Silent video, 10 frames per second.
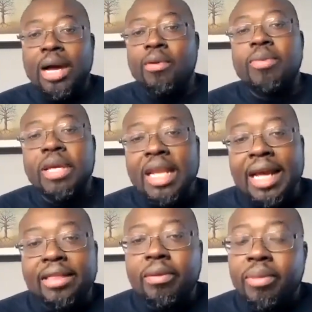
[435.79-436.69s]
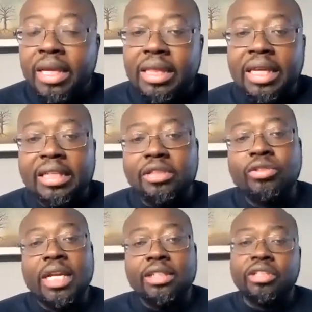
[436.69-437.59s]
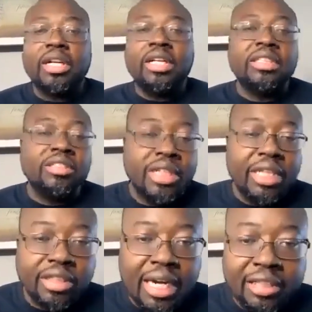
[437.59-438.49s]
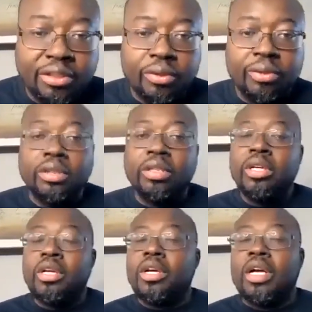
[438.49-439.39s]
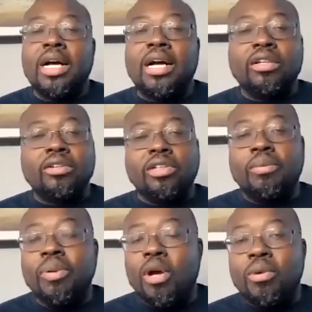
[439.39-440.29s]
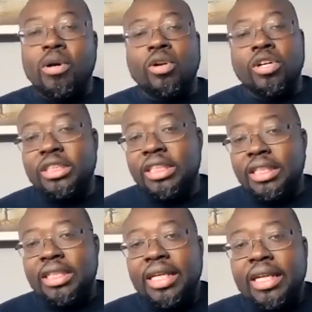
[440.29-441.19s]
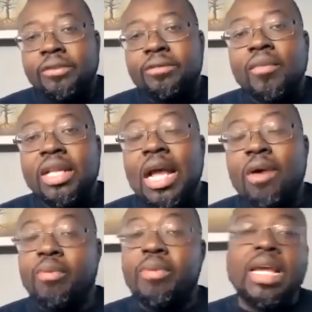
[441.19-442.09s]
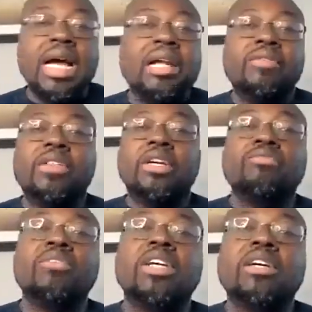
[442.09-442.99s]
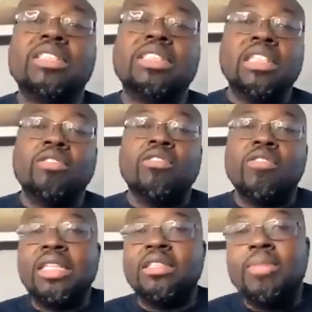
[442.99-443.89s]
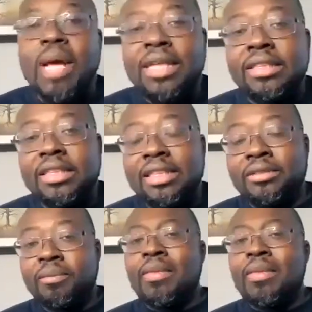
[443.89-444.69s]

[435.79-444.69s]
So that would be like the big thing. Did you get your Did you get your high school uh, diploma or your GED? That would be kind of the the general rites of passage.